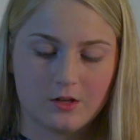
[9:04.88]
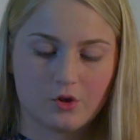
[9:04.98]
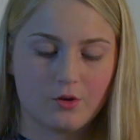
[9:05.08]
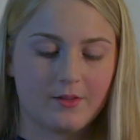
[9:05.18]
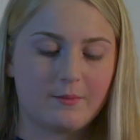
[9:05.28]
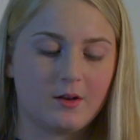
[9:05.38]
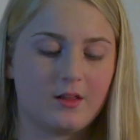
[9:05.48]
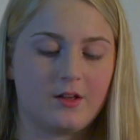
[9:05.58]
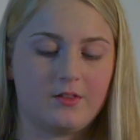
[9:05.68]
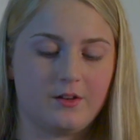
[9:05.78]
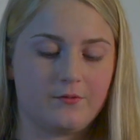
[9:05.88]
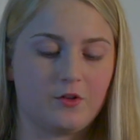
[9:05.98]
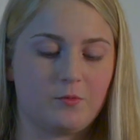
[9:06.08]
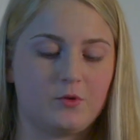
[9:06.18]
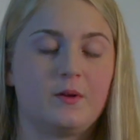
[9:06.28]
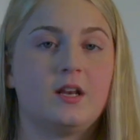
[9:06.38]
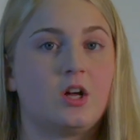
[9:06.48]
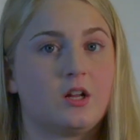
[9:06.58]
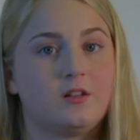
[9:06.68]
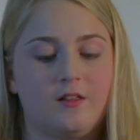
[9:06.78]
She was able to tell the difference between an
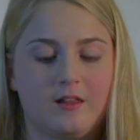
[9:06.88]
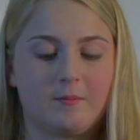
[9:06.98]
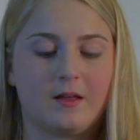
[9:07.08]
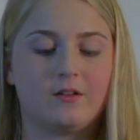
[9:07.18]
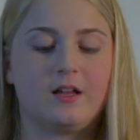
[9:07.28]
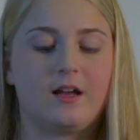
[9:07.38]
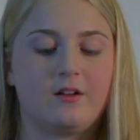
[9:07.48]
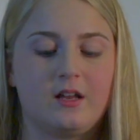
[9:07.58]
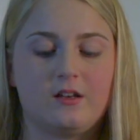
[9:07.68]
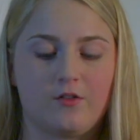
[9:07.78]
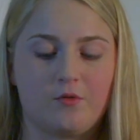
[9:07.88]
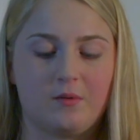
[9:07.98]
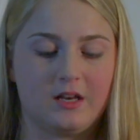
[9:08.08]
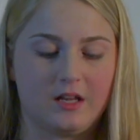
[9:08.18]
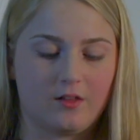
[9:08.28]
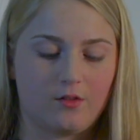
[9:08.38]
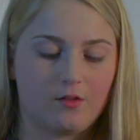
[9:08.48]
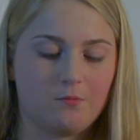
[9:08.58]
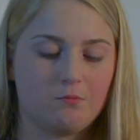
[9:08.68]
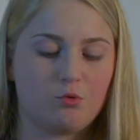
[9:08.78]
autistic meltdown and disobedience.
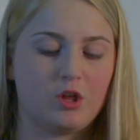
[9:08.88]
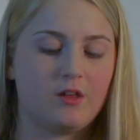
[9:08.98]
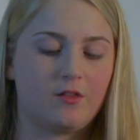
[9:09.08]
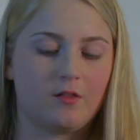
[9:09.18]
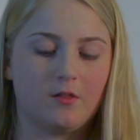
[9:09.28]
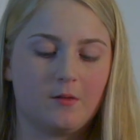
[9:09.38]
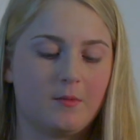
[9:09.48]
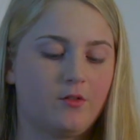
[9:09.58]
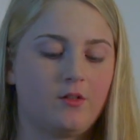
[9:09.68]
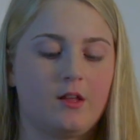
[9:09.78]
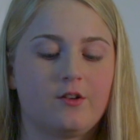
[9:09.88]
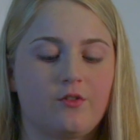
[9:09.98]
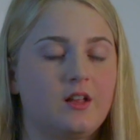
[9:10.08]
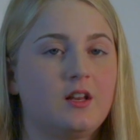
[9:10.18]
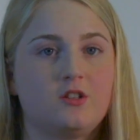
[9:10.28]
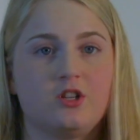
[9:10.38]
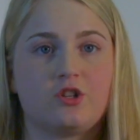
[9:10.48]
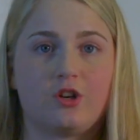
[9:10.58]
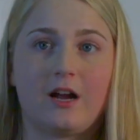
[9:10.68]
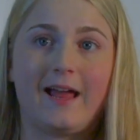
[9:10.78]
She is the most understanding
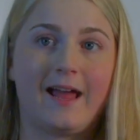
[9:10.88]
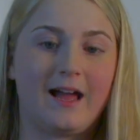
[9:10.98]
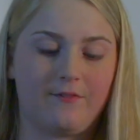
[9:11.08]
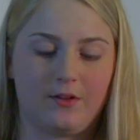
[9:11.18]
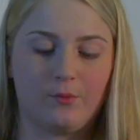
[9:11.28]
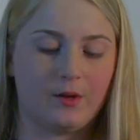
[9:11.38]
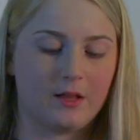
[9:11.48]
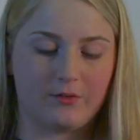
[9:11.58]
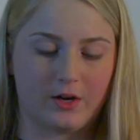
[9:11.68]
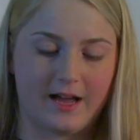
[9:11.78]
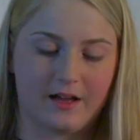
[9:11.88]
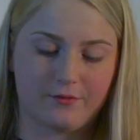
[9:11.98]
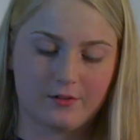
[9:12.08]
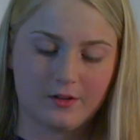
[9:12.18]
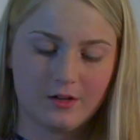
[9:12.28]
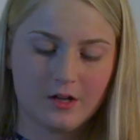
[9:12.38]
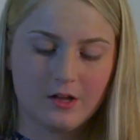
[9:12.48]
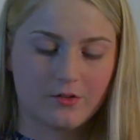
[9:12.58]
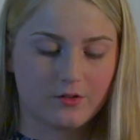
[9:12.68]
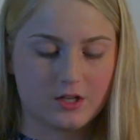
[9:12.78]
teacher I have and will ever have.
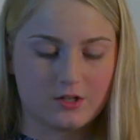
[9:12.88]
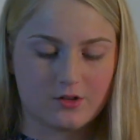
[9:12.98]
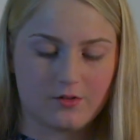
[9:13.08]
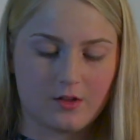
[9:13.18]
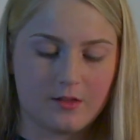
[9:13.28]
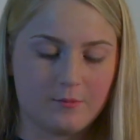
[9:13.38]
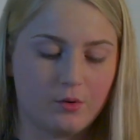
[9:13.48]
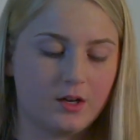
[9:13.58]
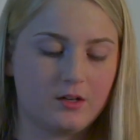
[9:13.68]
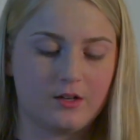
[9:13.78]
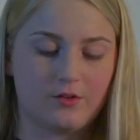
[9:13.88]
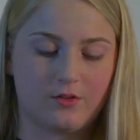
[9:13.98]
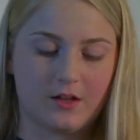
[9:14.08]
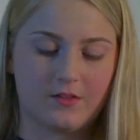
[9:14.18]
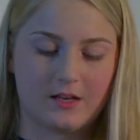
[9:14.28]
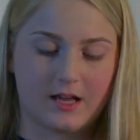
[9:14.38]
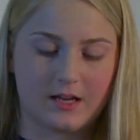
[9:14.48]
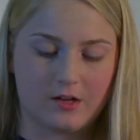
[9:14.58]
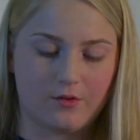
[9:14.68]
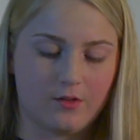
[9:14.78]
So teachers, it's important to understand the
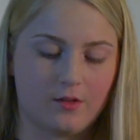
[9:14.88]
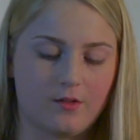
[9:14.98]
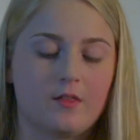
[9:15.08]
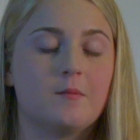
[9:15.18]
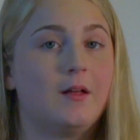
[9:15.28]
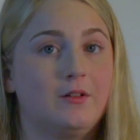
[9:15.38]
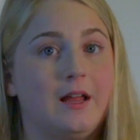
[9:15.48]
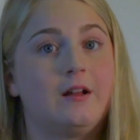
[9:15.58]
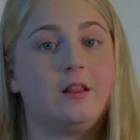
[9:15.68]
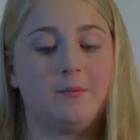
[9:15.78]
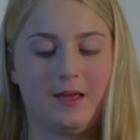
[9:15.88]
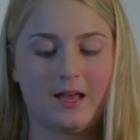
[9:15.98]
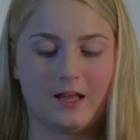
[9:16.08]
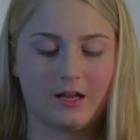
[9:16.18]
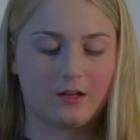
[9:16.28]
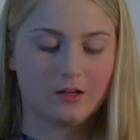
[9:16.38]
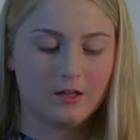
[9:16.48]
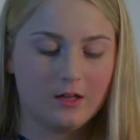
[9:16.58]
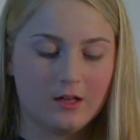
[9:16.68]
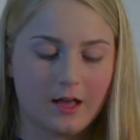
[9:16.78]
diagnosis, the meltdown, and the panic,
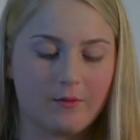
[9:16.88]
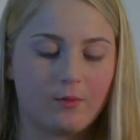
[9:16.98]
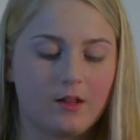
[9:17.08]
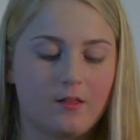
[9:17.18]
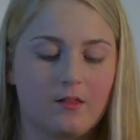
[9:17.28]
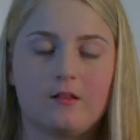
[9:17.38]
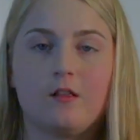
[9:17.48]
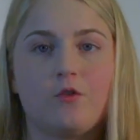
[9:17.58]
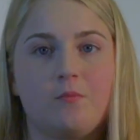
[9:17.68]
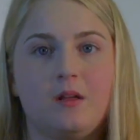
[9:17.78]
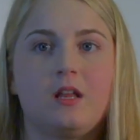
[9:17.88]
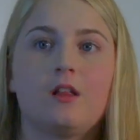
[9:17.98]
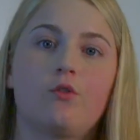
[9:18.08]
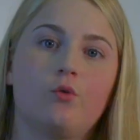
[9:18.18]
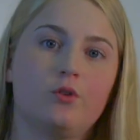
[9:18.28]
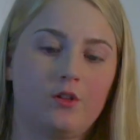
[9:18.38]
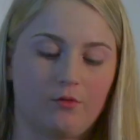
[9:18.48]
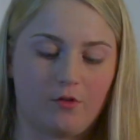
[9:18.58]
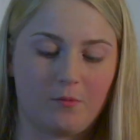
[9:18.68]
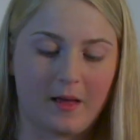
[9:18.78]
and what is disobedience or
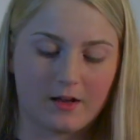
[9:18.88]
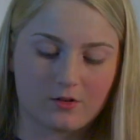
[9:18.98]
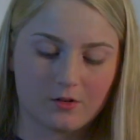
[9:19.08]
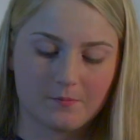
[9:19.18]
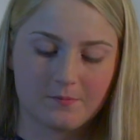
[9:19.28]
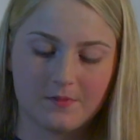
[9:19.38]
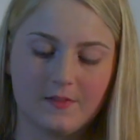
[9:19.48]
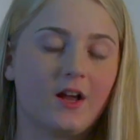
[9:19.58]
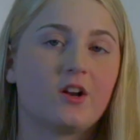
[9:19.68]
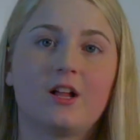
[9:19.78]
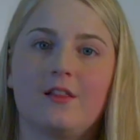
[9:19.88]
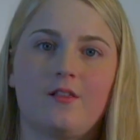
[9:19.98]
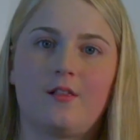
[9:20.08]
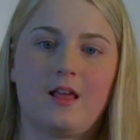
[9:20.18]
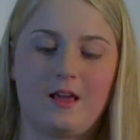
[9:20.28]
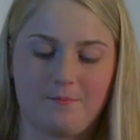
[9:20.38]
disrespect. They are not the same.